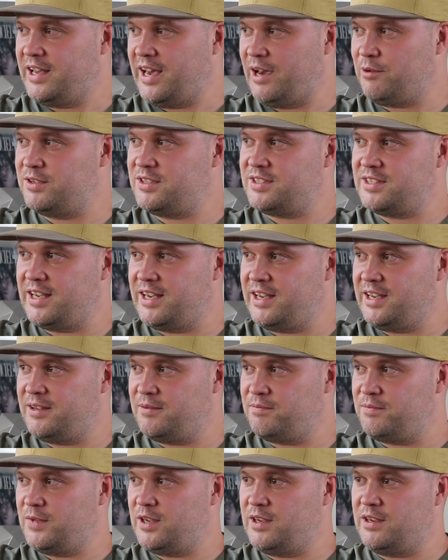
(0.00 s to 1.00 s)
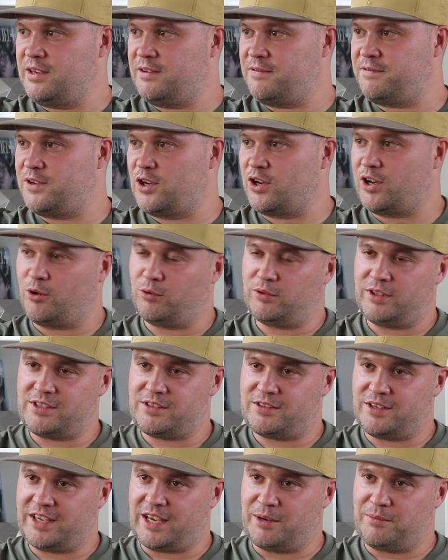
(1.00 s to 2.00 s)
I would say if your goal
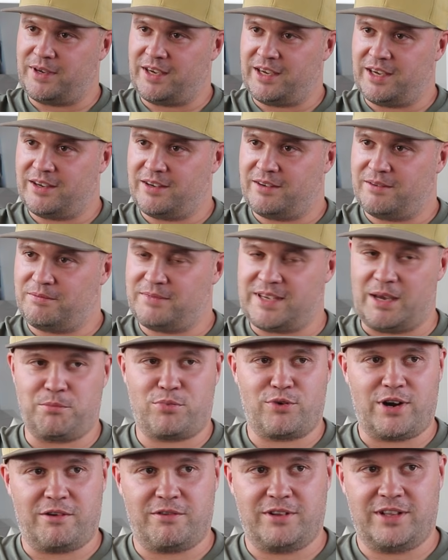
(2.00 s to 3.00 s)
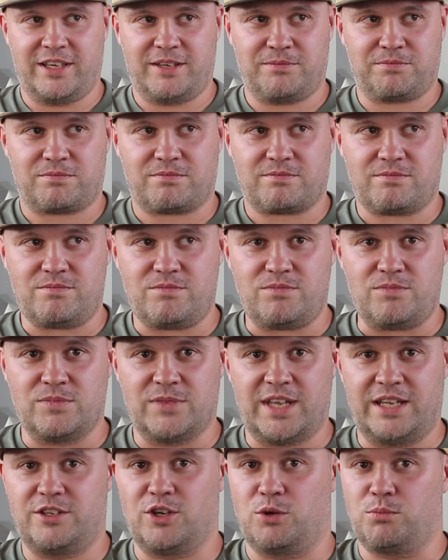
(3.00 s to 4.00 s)
is to come here temporarily,
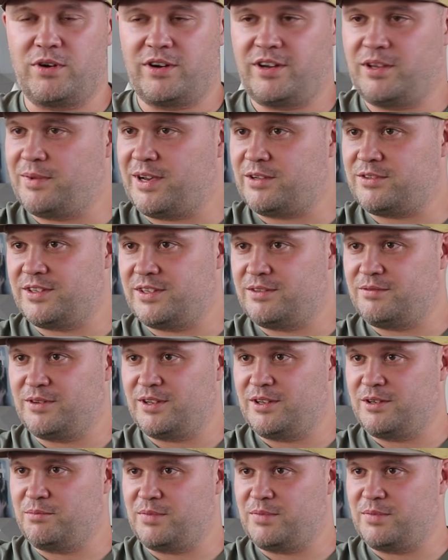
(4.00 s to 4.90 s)
then don't worry about it.